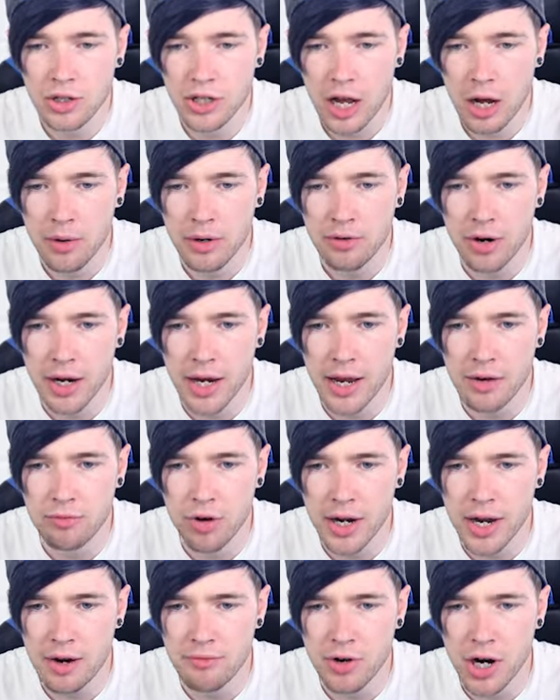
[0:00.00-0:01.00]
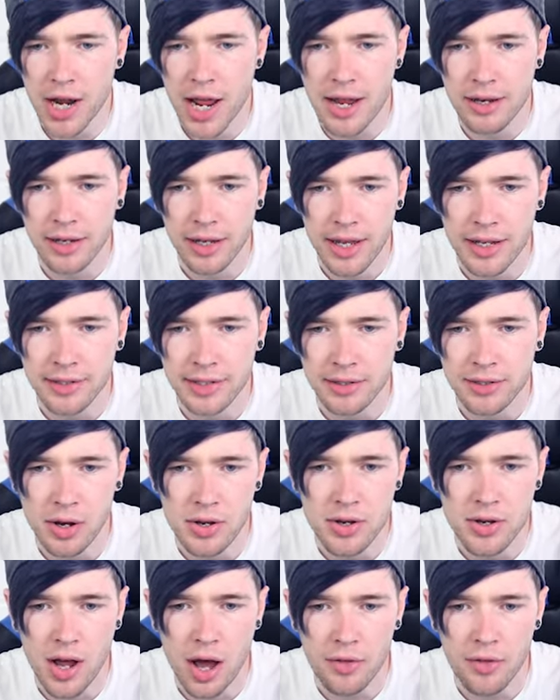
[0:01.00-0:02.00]
shall we? Run in, run in, run in. Is this
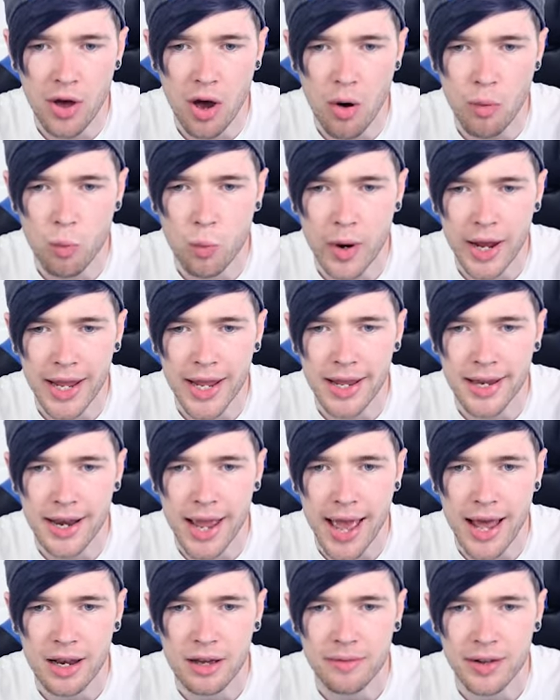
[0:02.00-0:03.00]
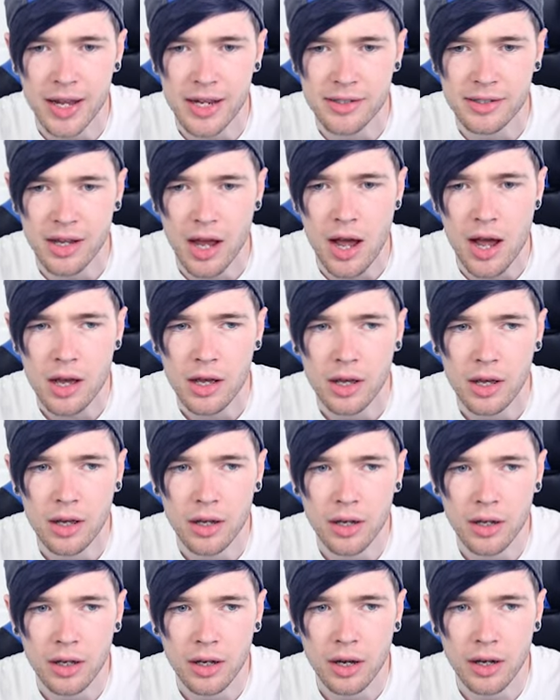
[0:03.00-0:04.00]
another weird elevator?
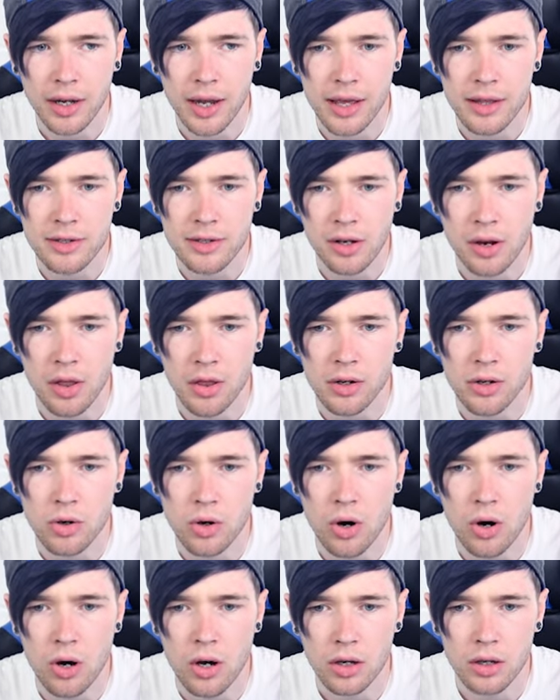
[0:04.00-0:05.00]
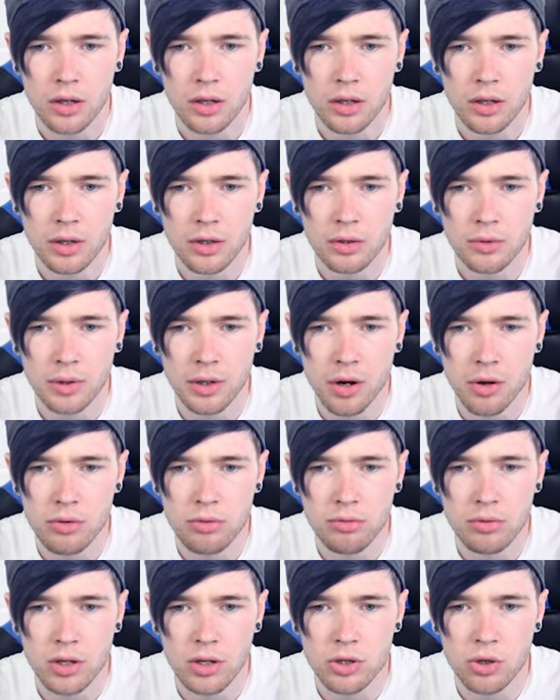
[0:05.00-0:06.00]
Okay, there's another door. Do I go through the